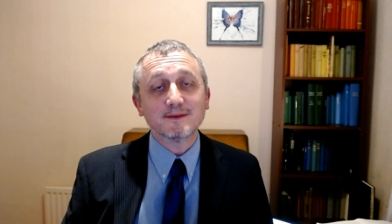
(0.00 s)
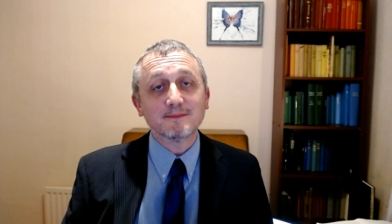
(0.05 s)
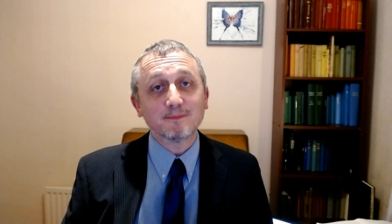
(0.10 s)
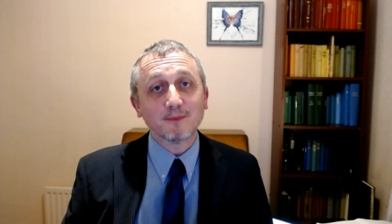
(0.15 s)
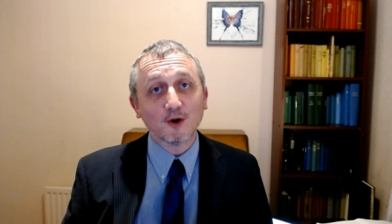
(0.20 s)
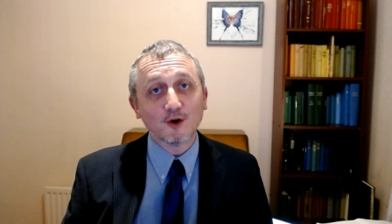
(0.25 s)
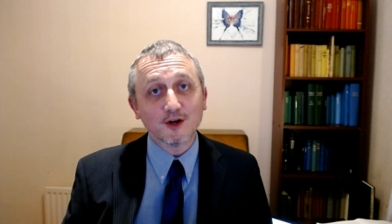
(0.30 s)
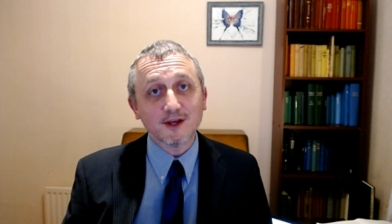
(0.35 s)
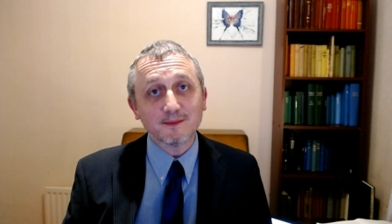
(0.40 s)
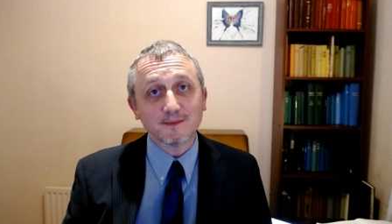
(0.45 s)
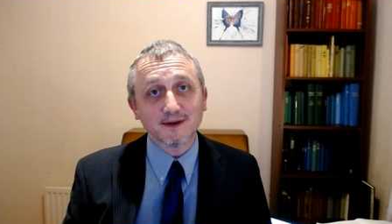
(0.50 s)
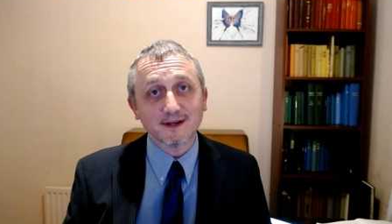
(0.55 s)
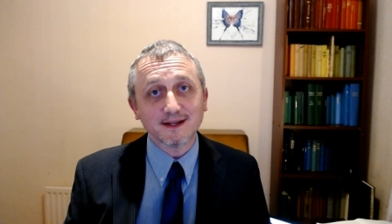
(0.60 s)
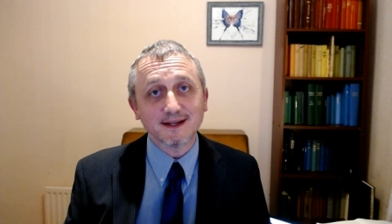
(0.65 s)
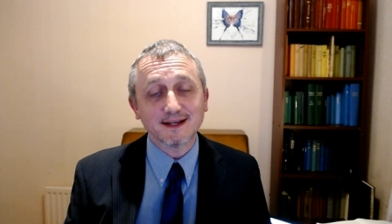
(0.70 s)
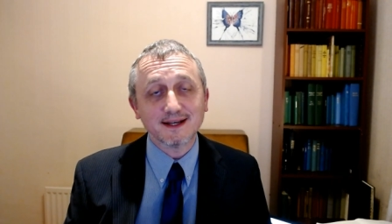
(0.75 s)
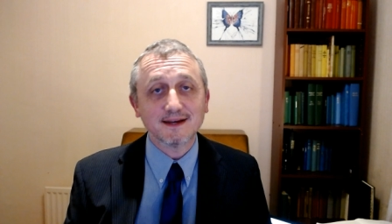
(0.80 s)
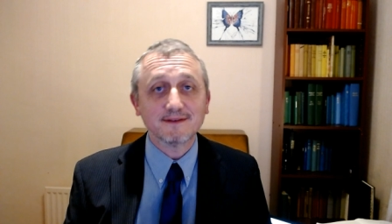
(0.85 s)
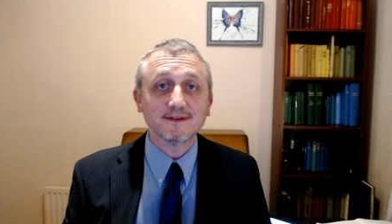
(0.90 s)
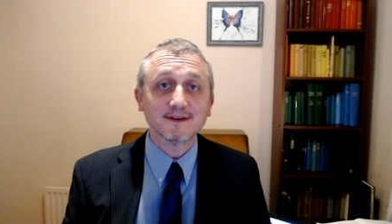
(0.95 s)
employment
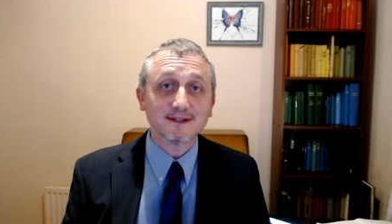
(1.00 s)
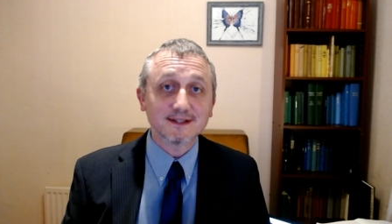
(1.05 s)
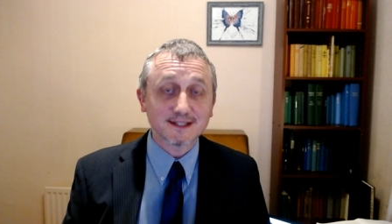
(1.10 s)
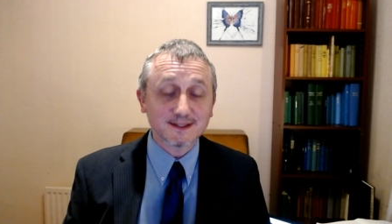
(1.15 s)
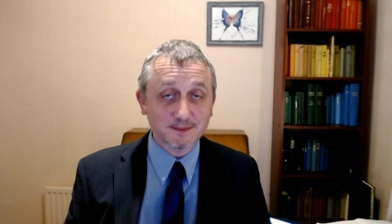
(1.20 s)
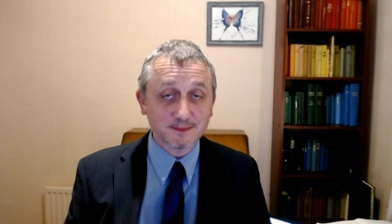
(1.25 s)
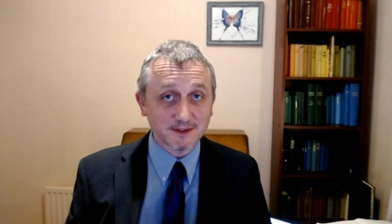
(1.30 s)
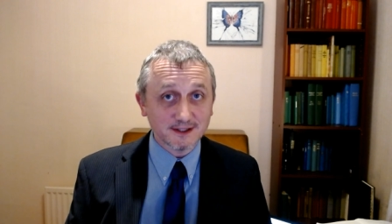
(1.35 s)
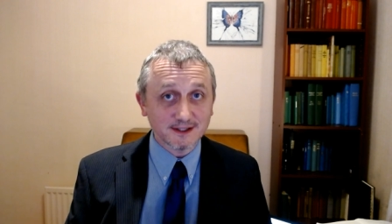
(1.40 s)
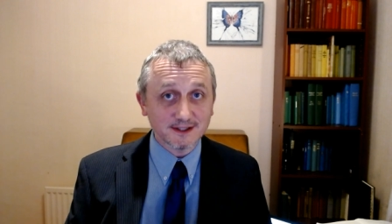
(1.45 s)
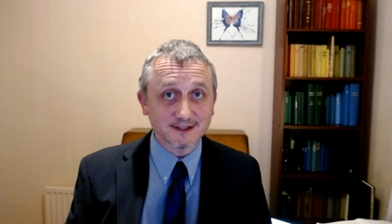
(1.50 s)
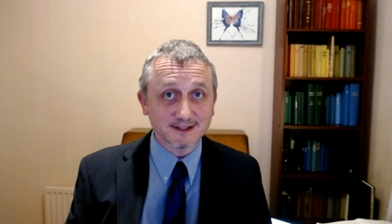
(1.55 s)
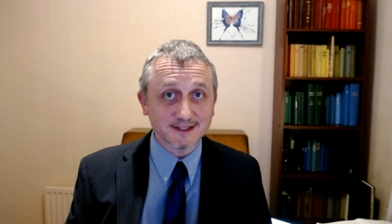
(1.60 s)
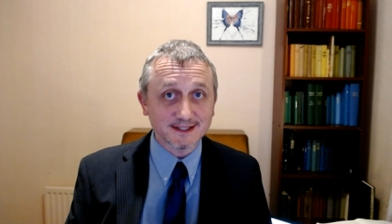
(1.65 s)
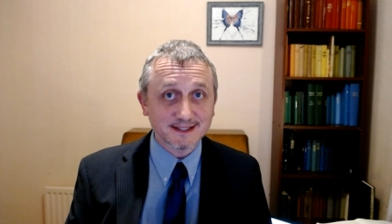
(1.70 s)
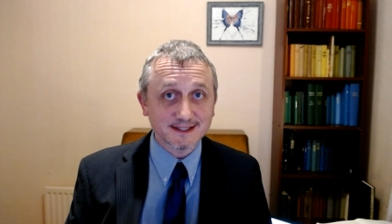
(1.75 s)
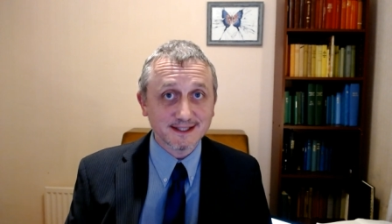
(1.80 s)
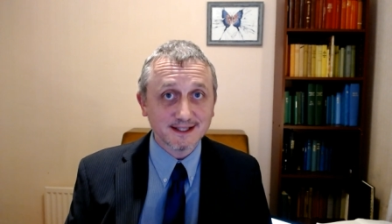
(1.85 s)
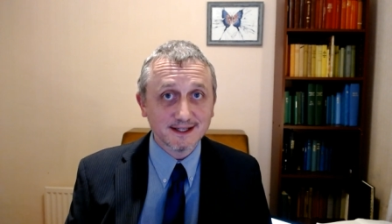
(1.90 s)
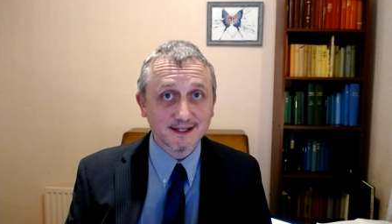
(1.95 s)
and having
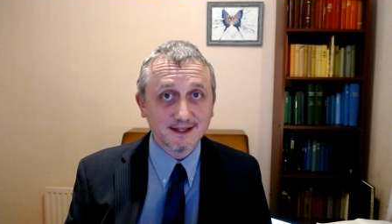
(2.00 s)
Asperger's.